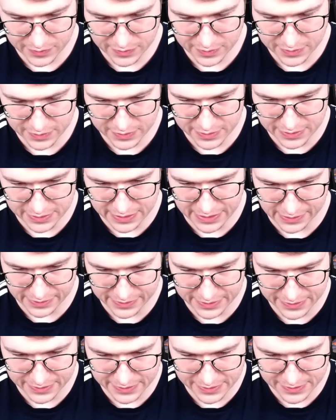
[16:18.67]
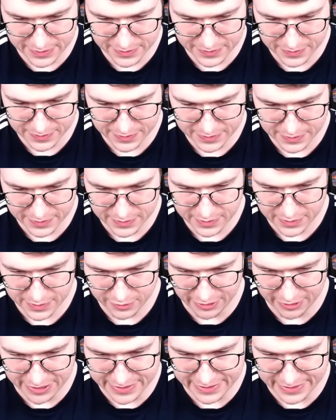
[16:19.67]
Skeletons.
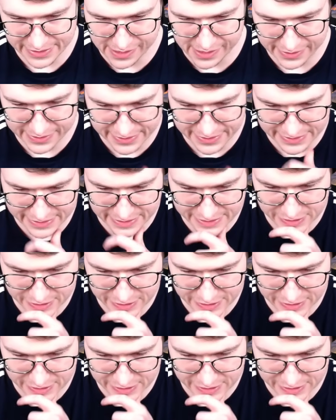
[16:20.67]
Great skeletons, let's